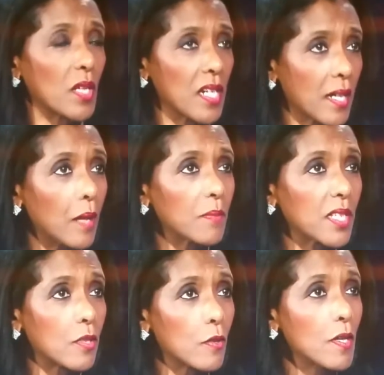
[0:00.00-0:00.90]
when it
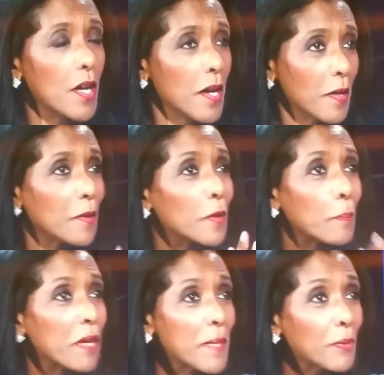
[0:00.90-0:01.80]
comes to
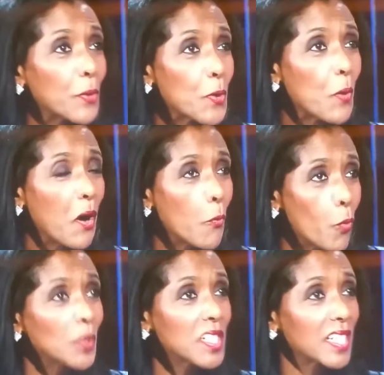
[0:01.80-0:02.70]
the people who are
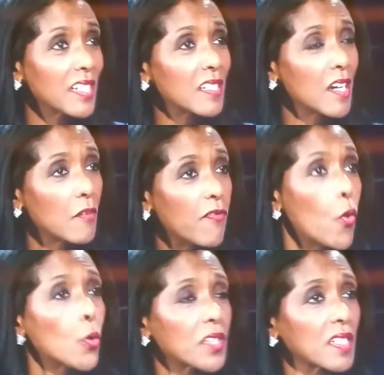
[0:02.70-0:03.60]
wanted
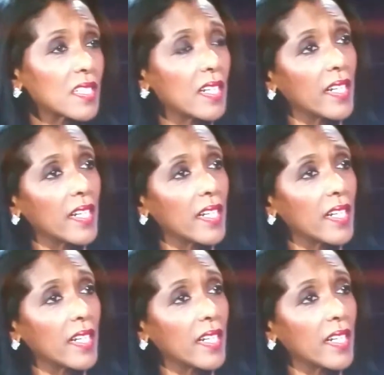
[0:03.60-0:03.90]
for this